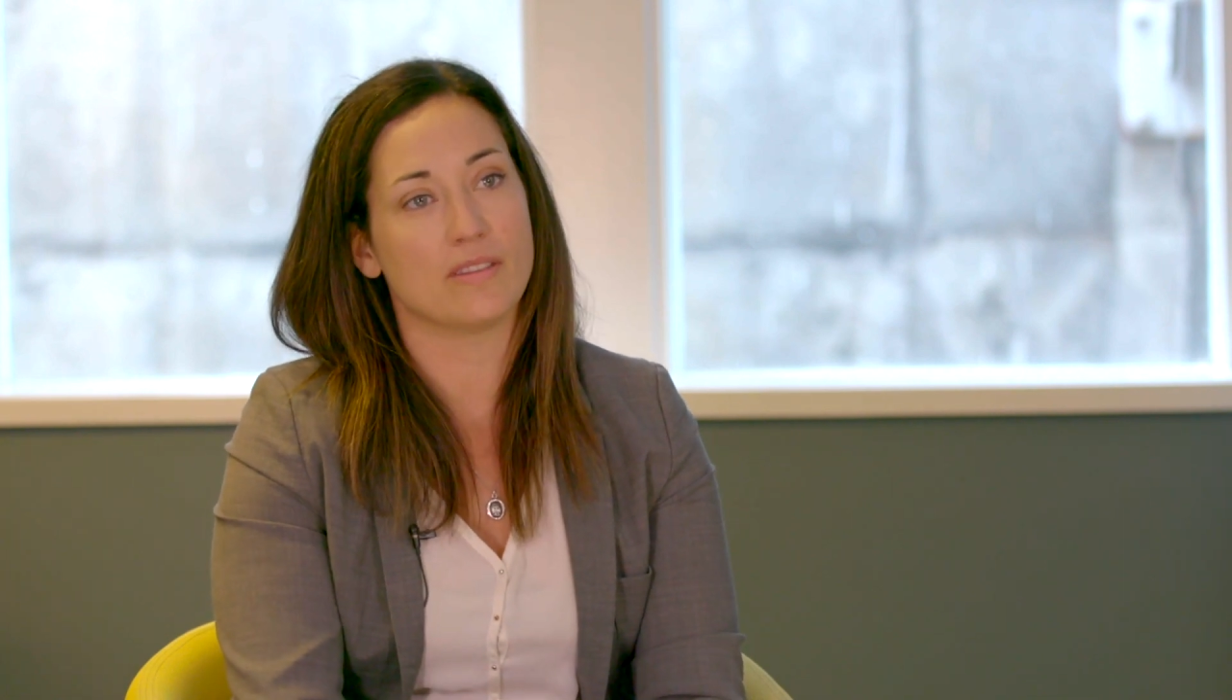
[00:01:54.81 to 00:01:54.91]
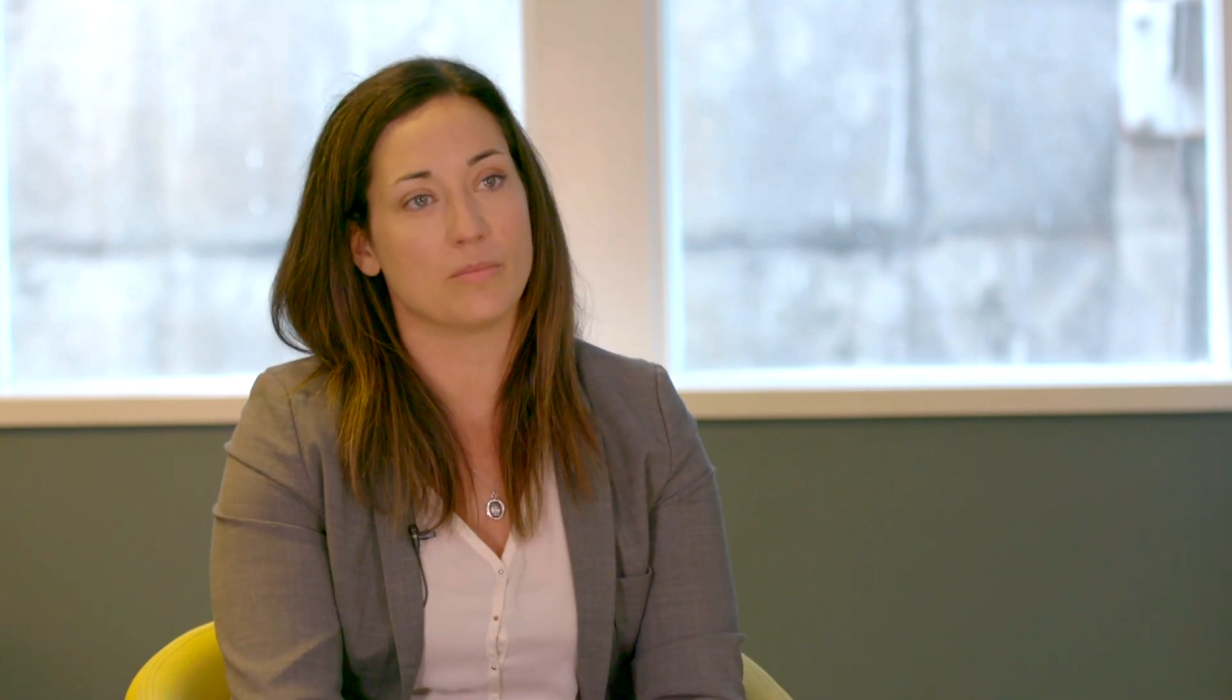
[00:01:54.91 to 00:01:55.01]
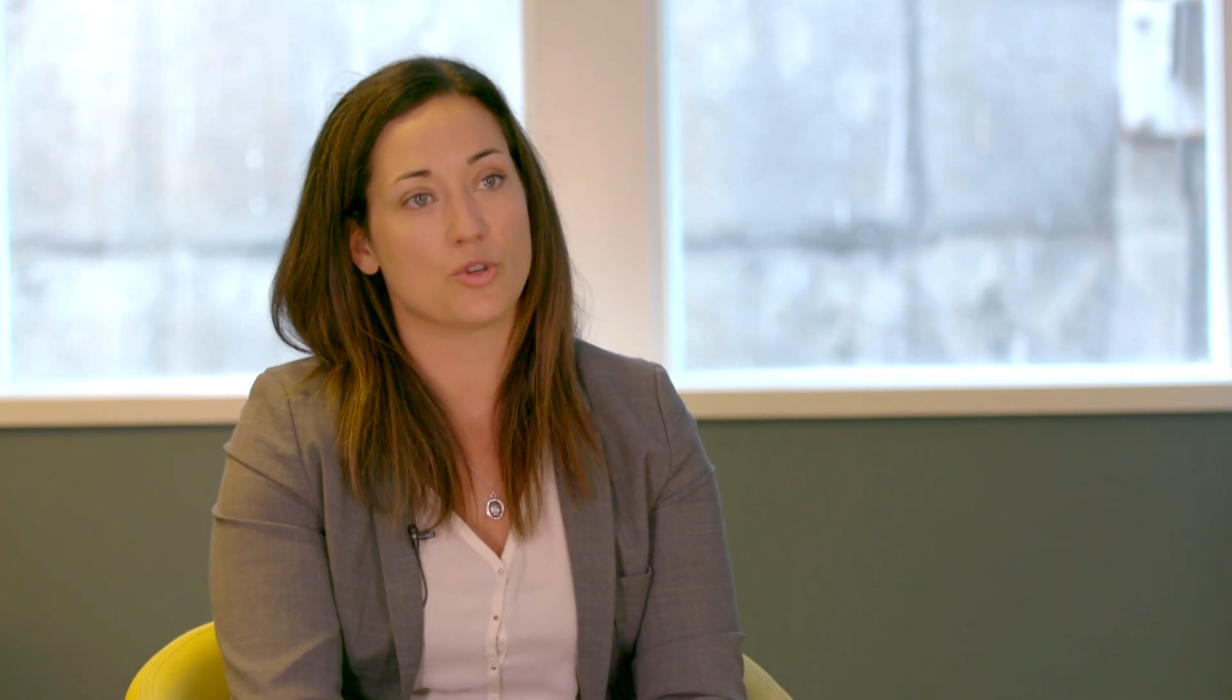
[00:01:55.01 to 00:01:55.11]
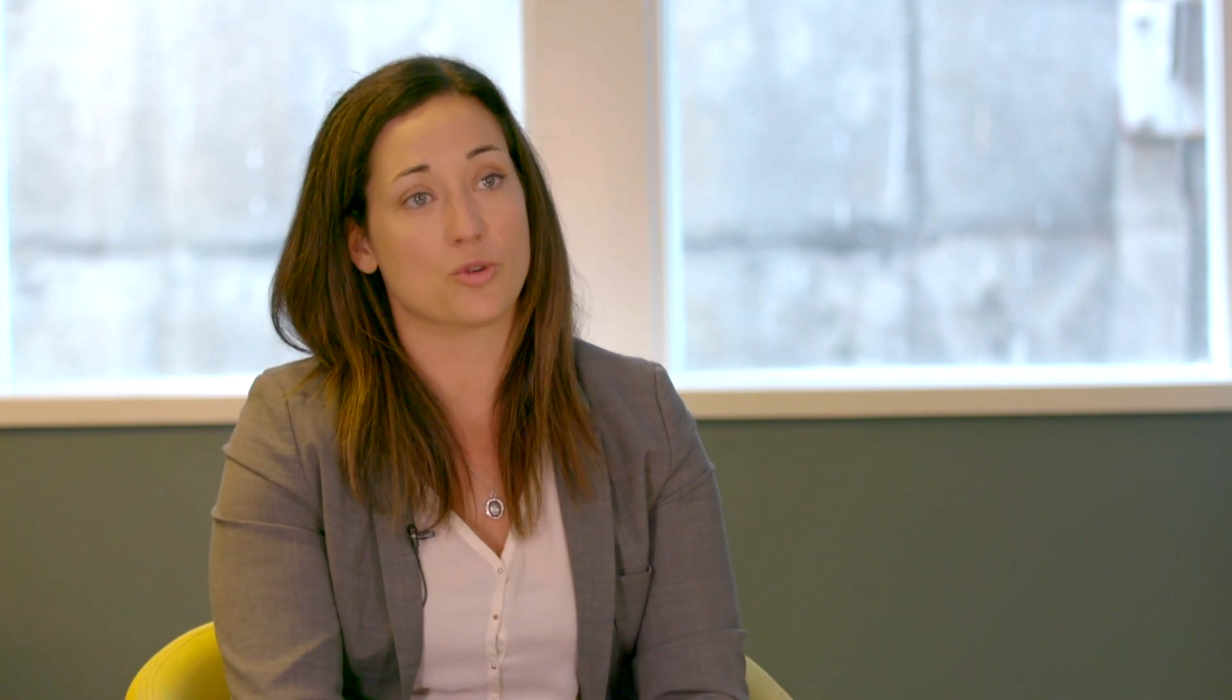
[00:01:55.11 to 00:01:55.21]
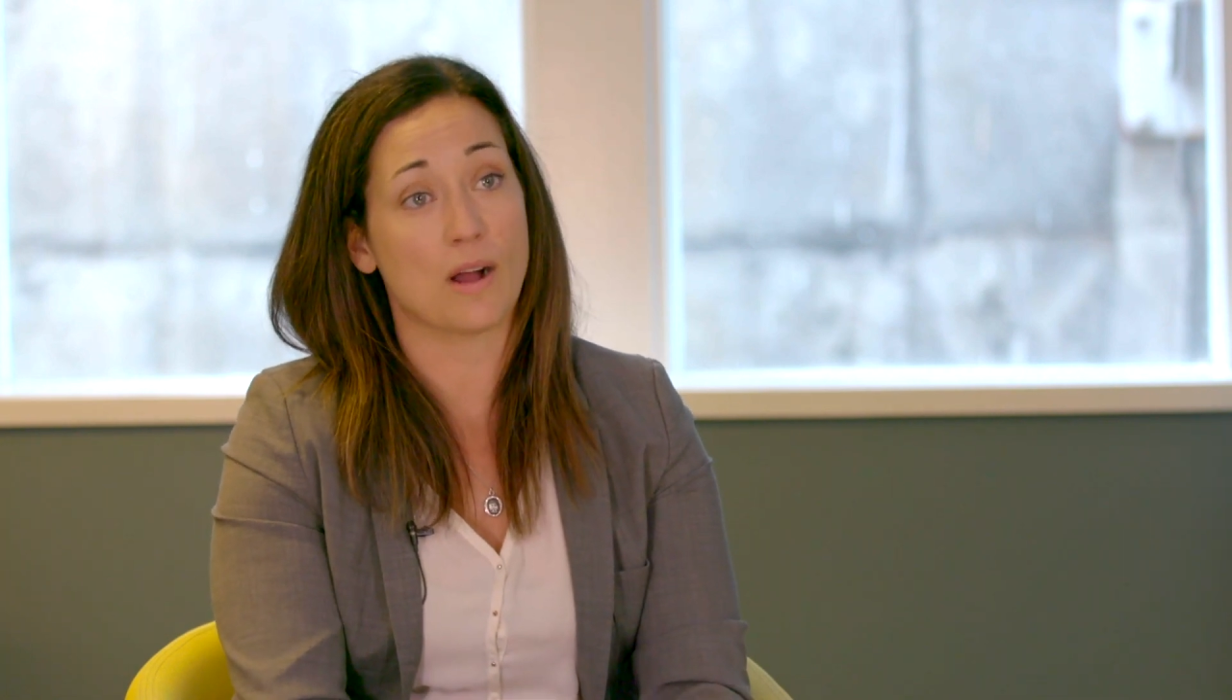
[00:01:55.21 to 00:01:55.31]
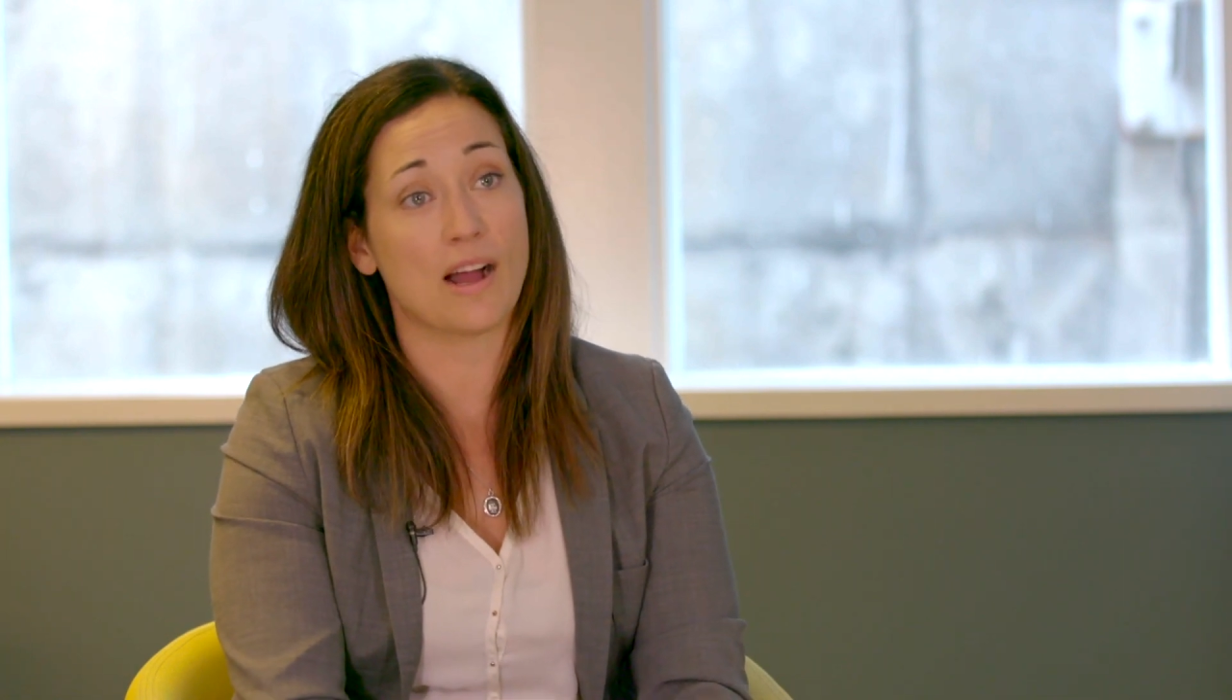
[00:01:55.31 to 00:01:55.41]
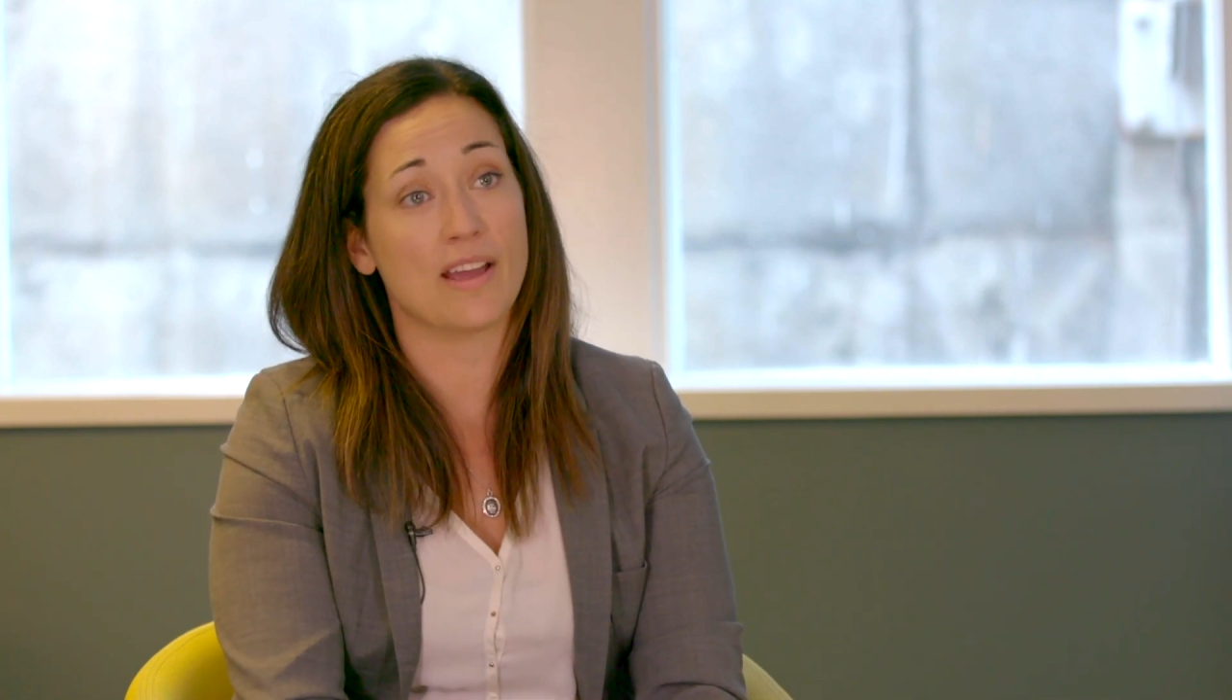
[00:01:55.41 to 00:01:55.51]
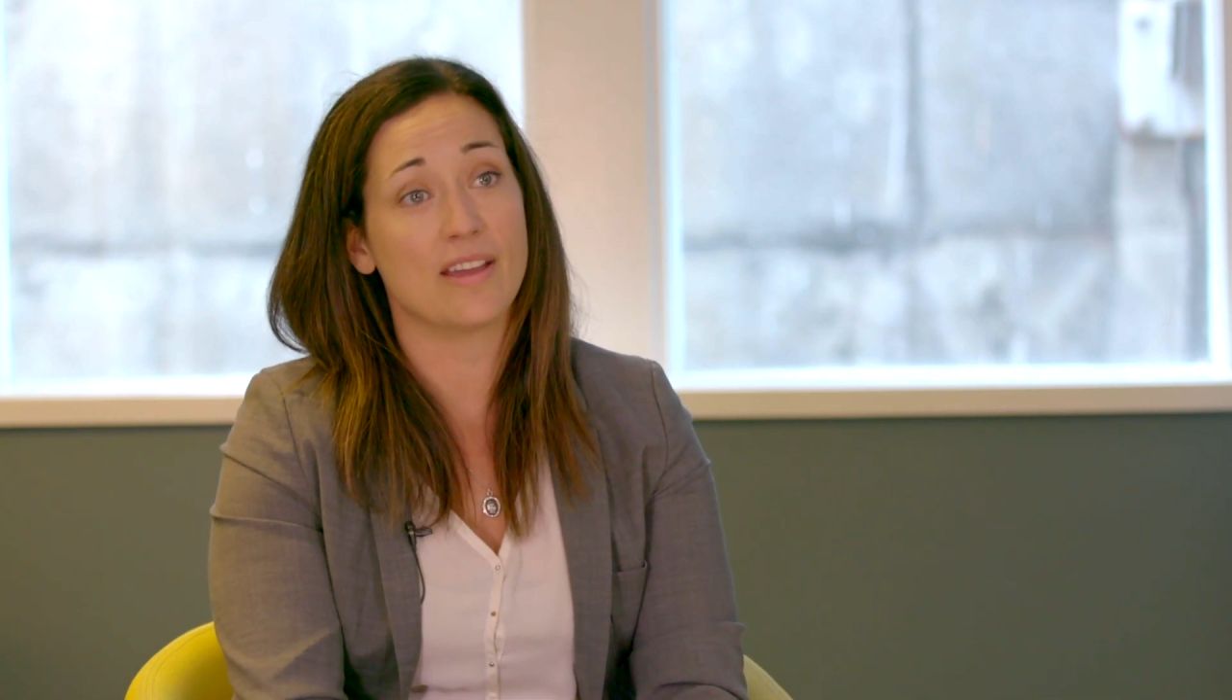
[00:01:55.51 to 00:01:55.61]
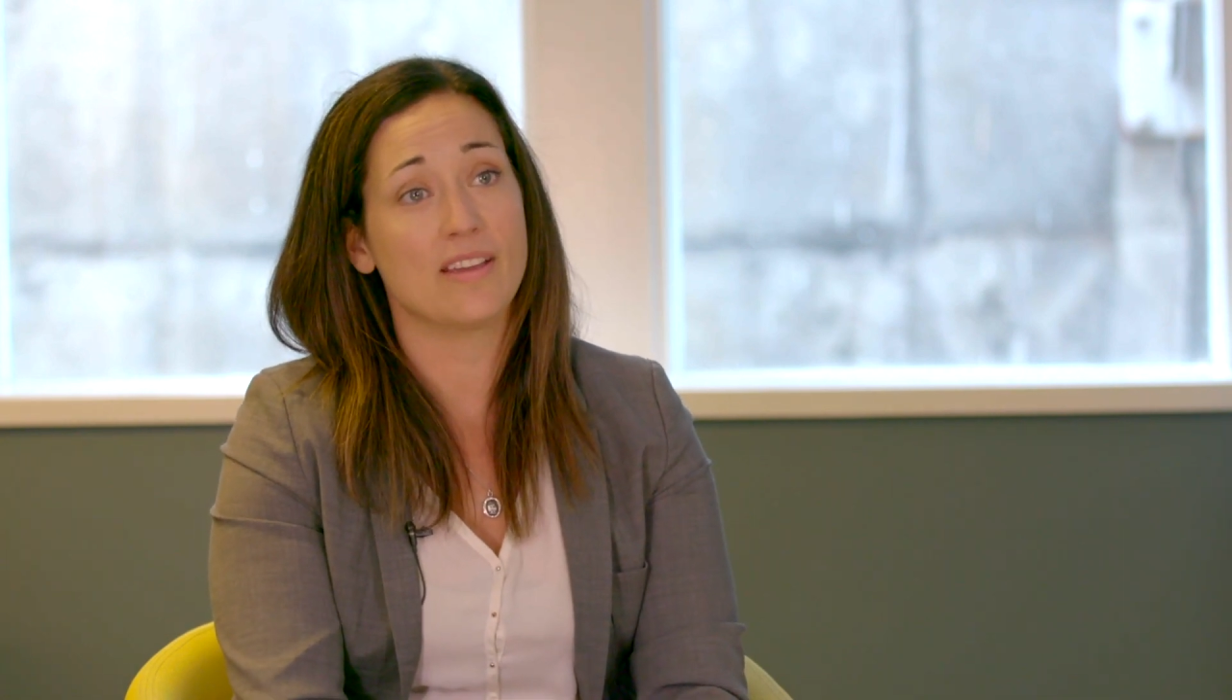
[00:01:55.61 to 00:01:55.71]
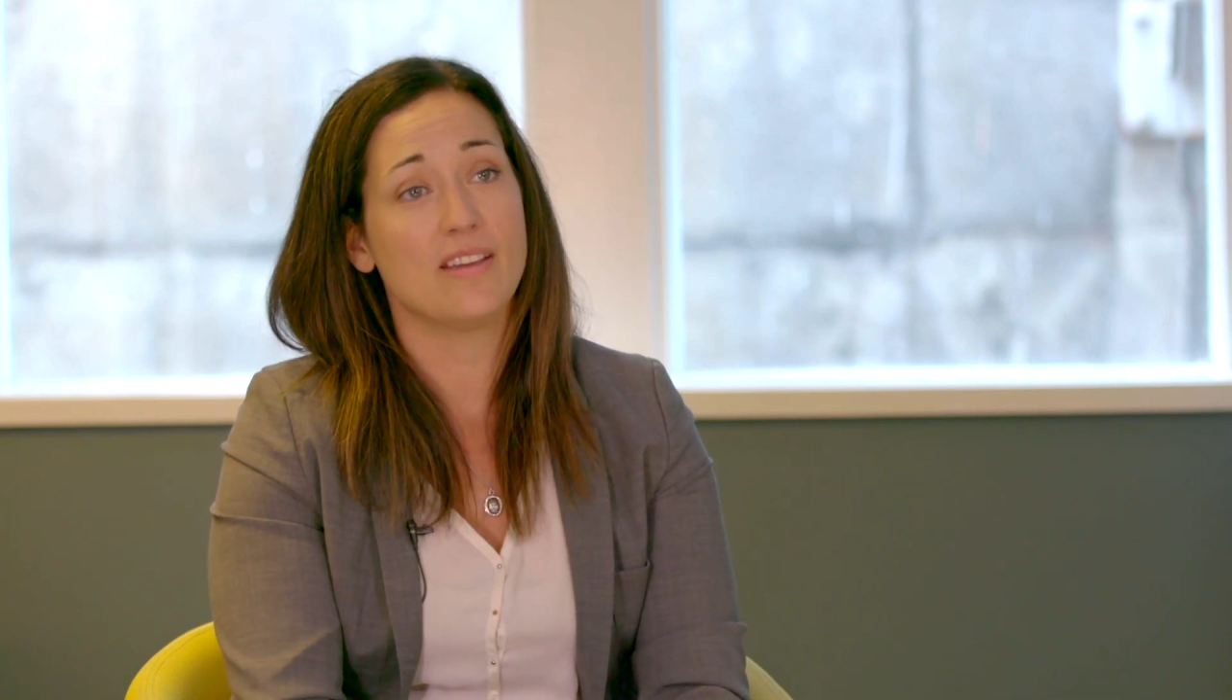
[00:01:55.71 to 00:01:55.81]
them
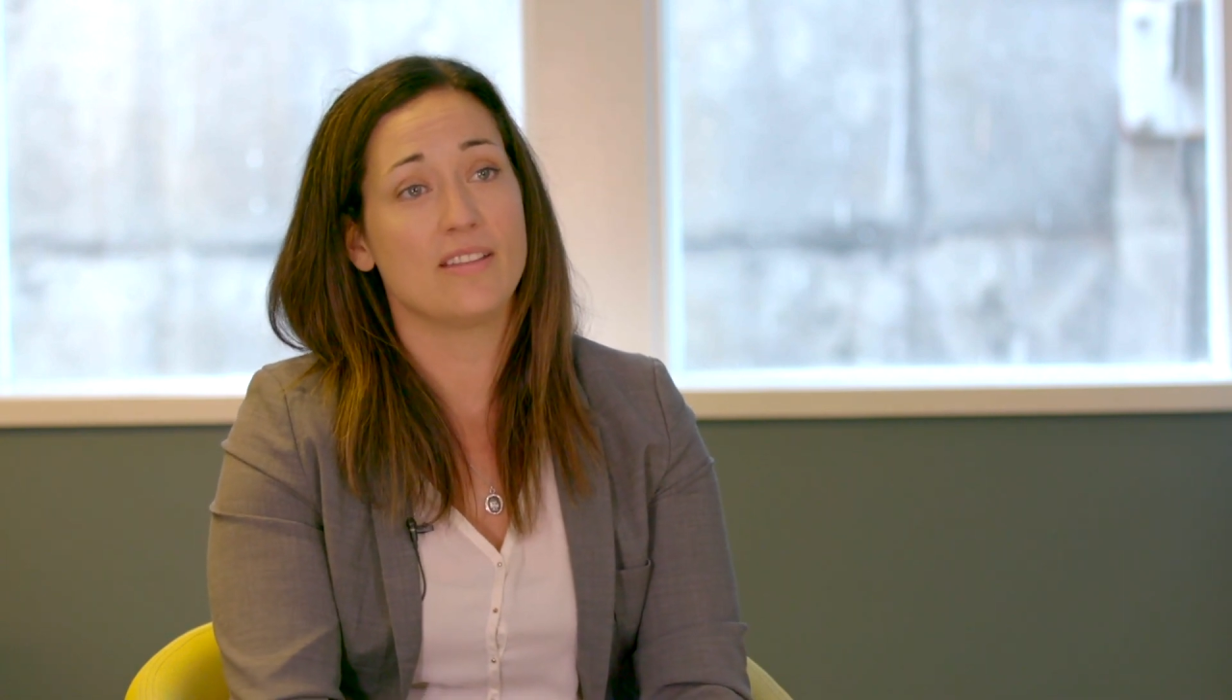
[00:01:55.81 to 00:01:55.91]
try